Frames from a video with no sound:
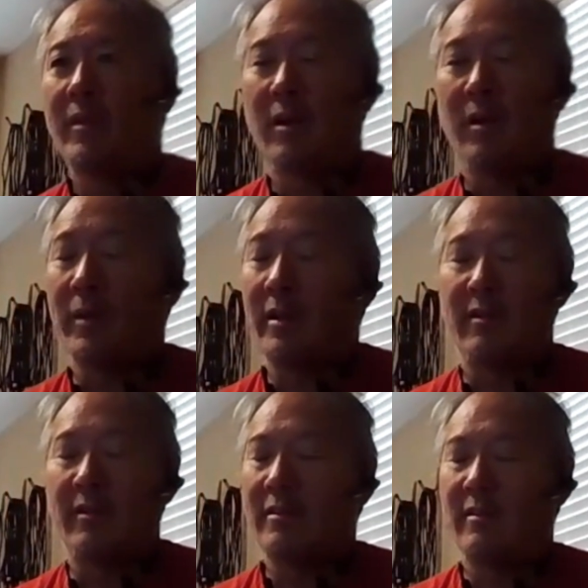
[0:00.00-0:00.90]
I
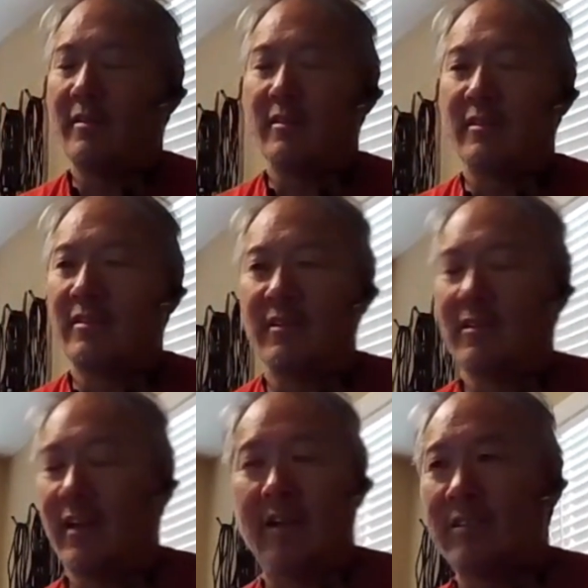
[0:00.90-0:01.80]
mean,
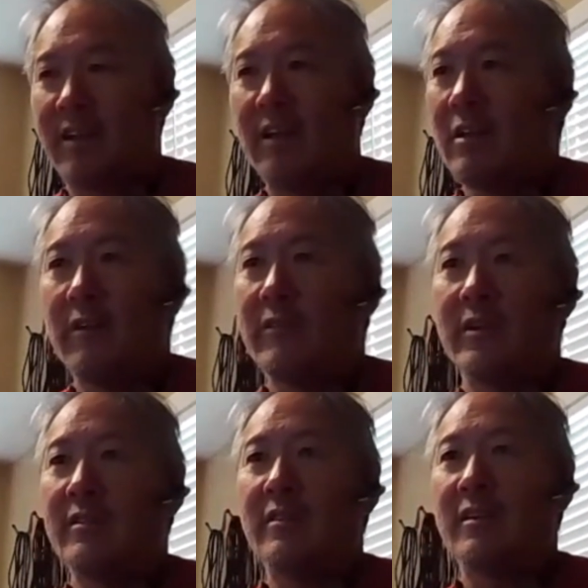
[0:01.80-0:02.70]
they love
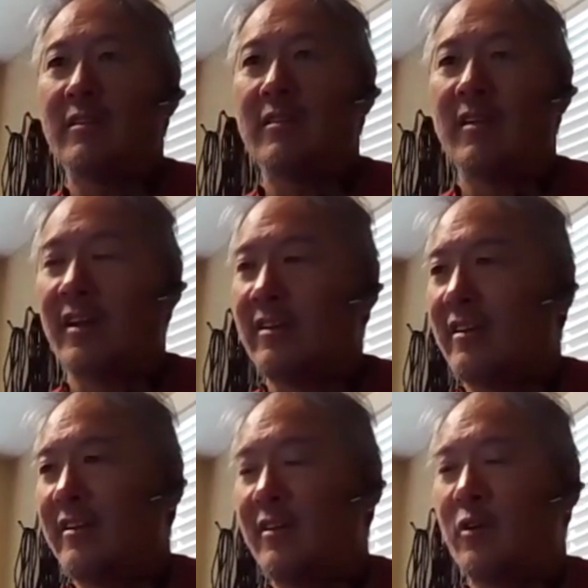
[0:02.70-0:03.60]
it, and
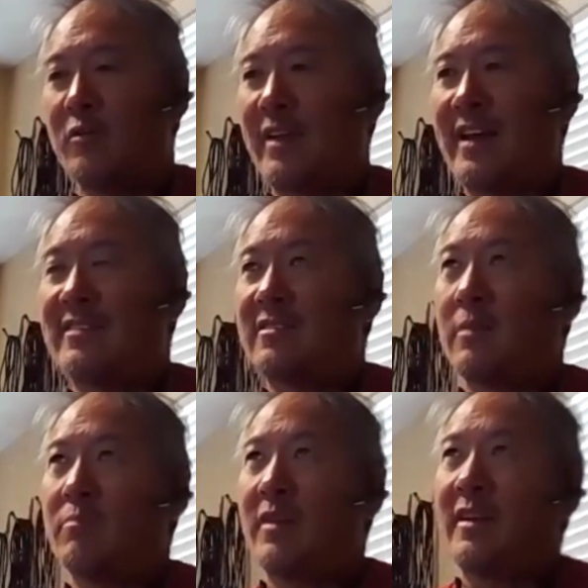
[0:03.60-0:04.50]
that's
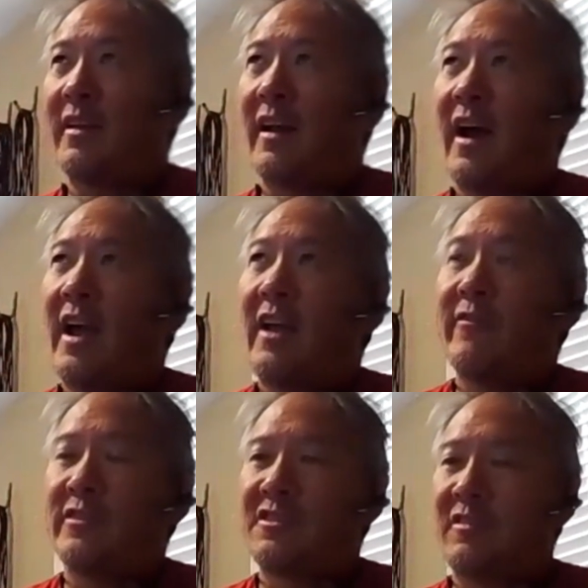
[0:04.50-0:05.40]
something that I
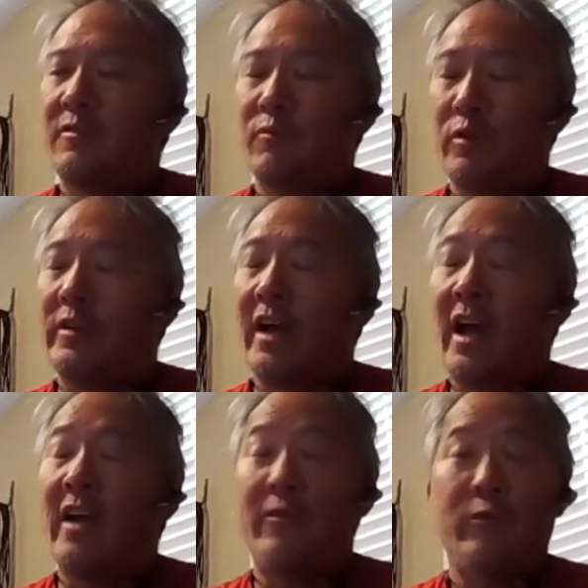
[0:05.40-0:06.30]
haven't
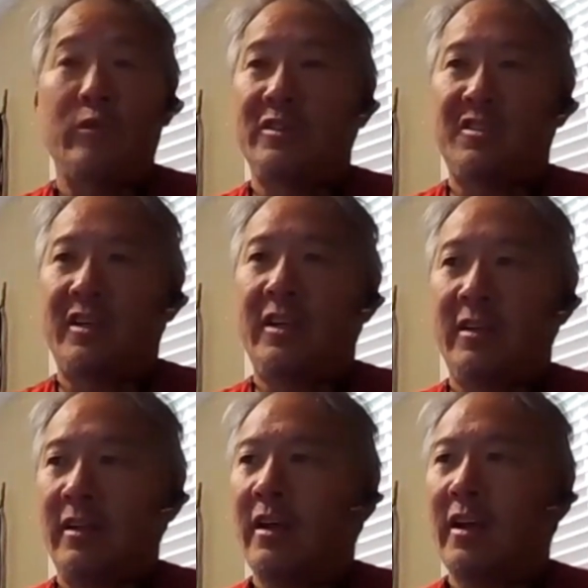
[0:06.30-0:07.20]
really
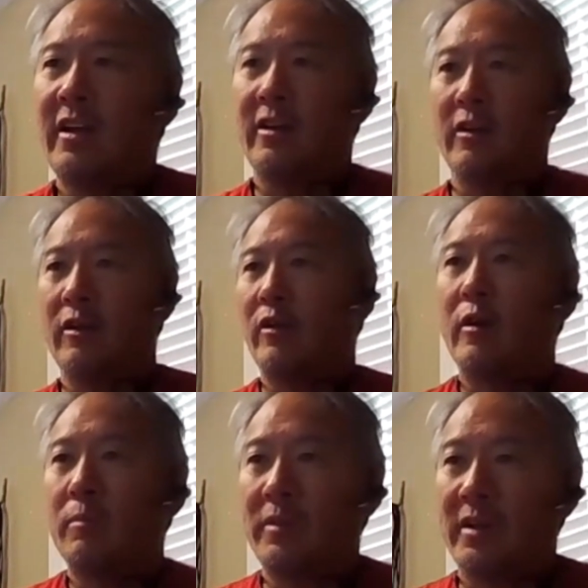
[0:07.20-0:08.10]
seen in other
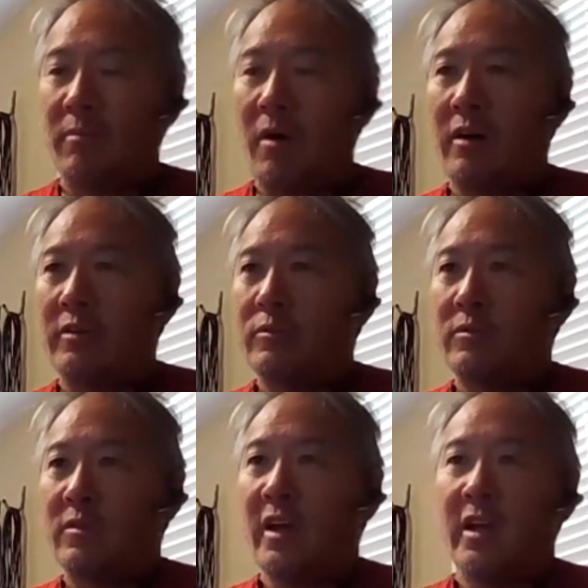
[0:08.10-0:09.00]
help desk
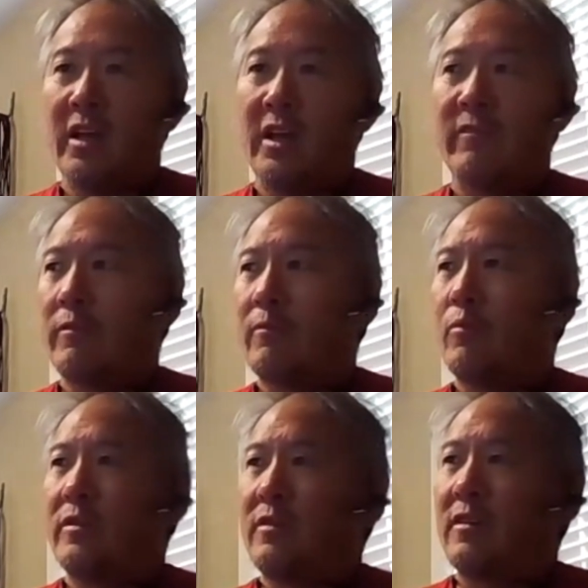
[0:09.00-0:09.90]
modules, even
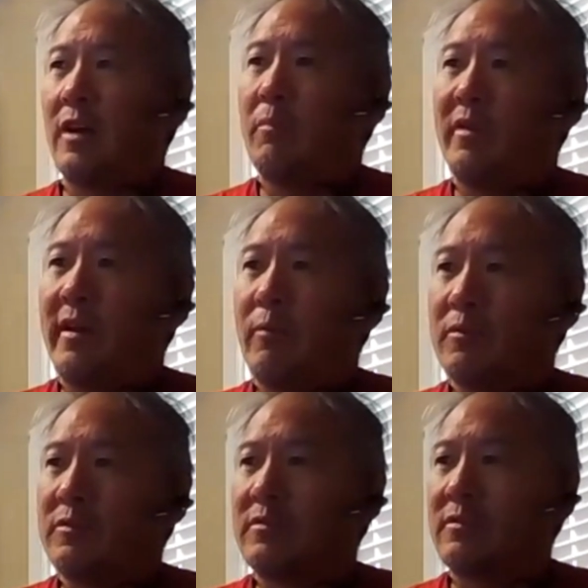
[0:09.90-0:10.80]
with the company that
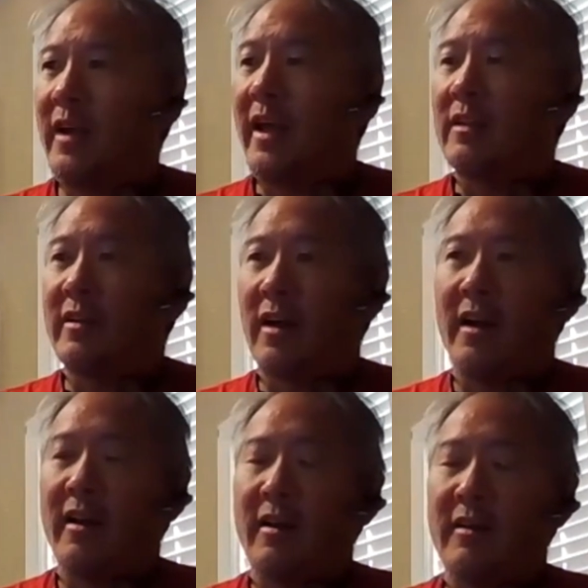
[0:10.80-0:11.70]
was handling
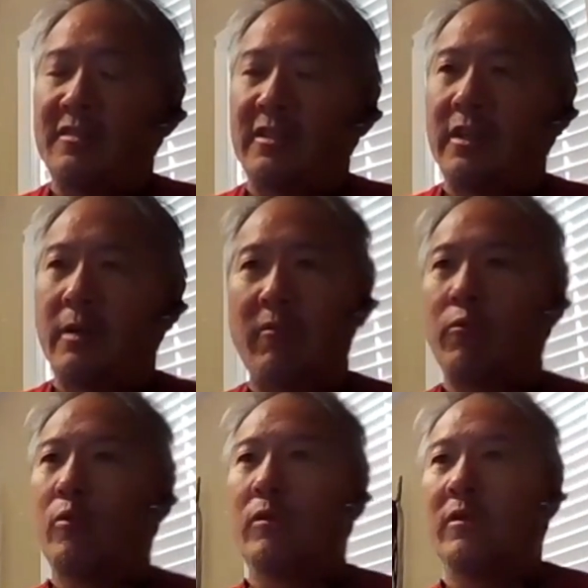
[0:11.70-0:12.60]
SeaTec
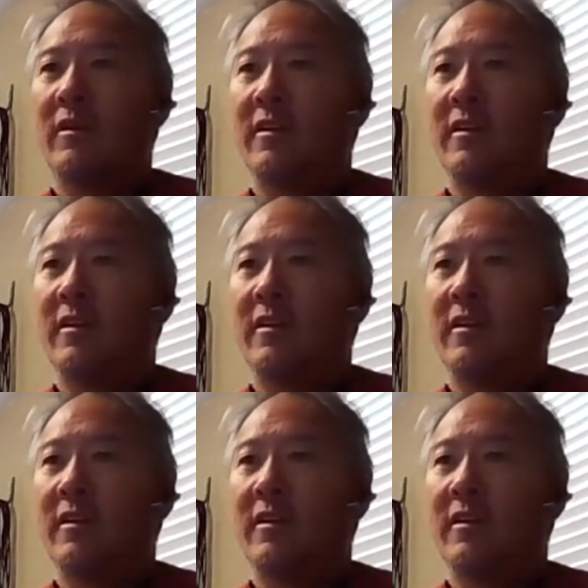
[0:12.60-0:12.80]
before.